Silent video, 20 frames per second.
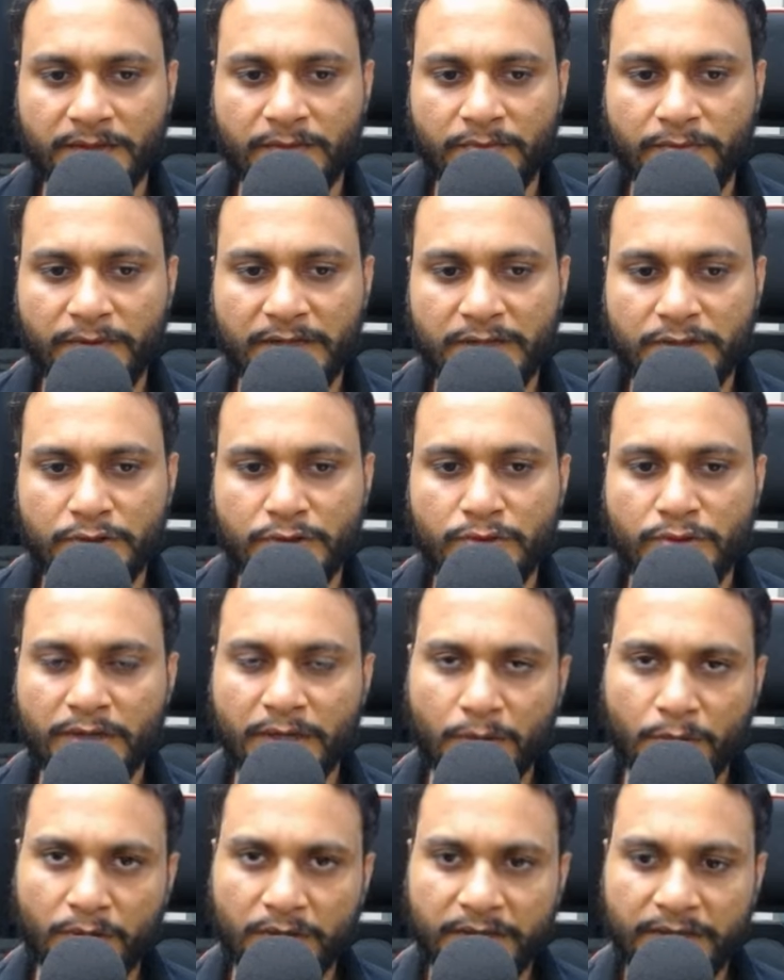Fine, so you
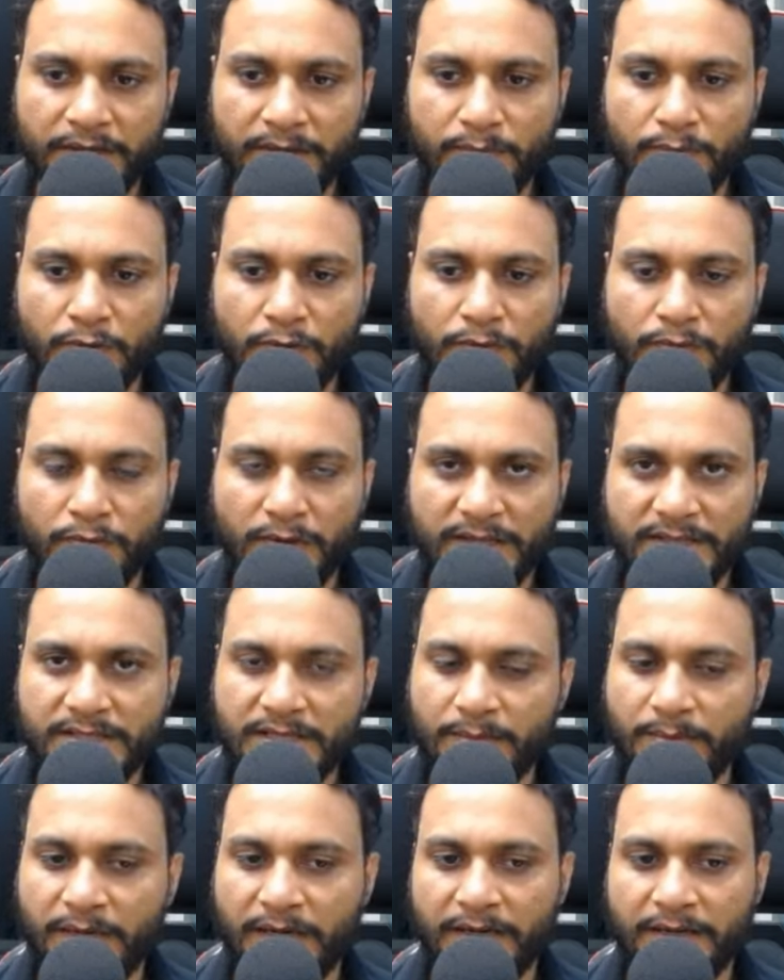can only remove one
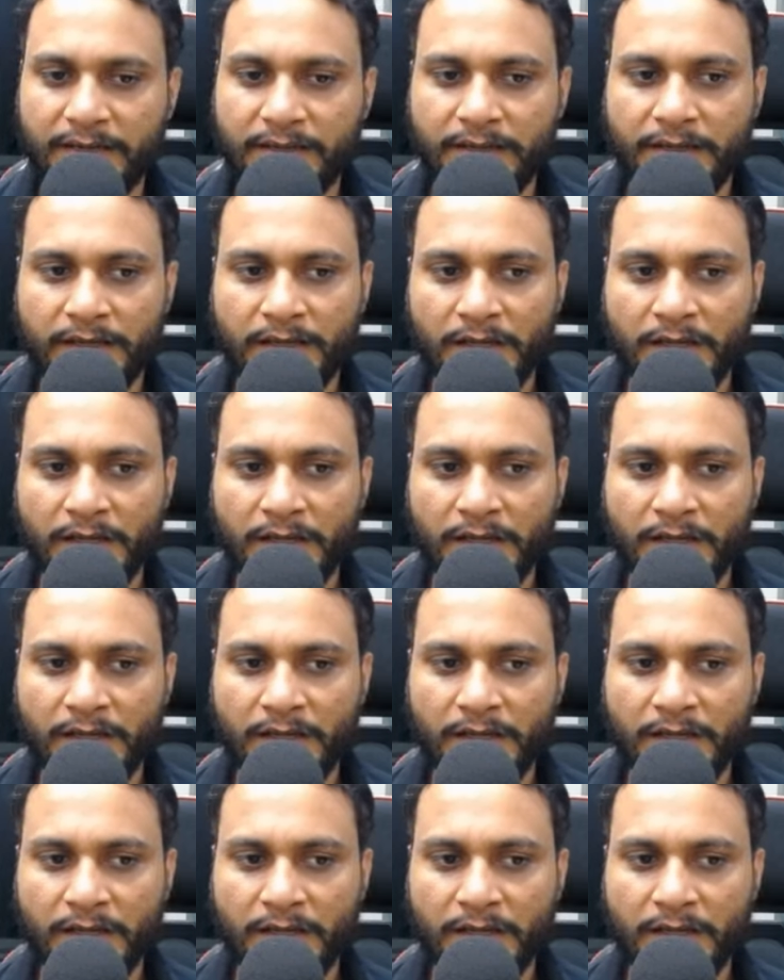subarray,